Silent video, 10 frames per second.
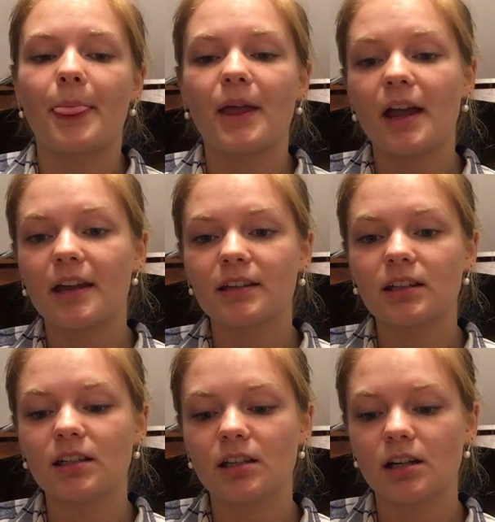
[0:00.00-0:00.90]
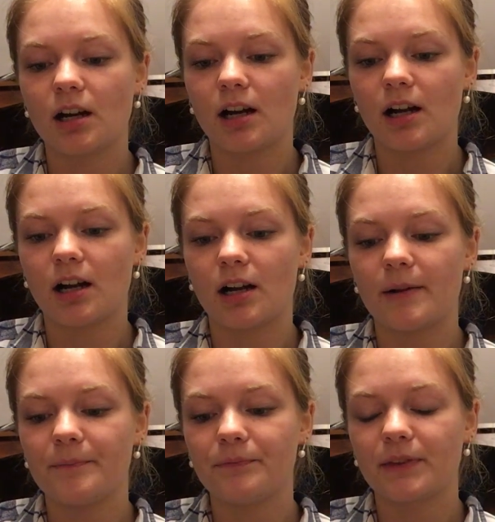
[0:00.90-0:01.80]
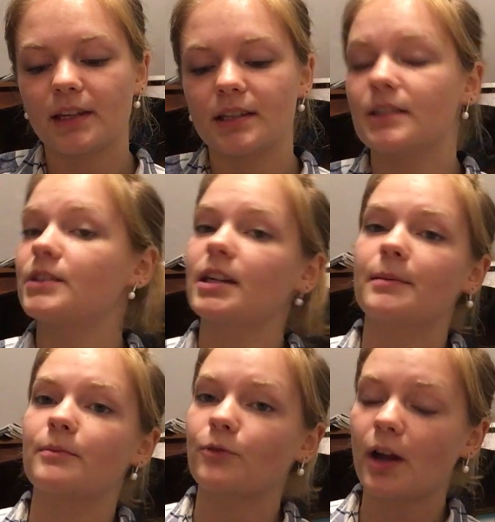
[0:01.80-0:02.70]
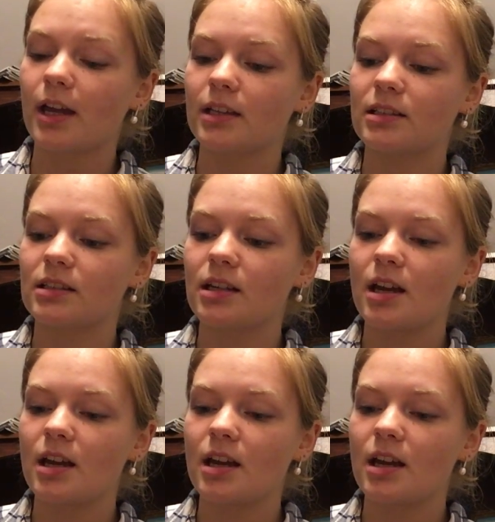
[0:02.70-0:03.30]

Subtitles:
Then his same friend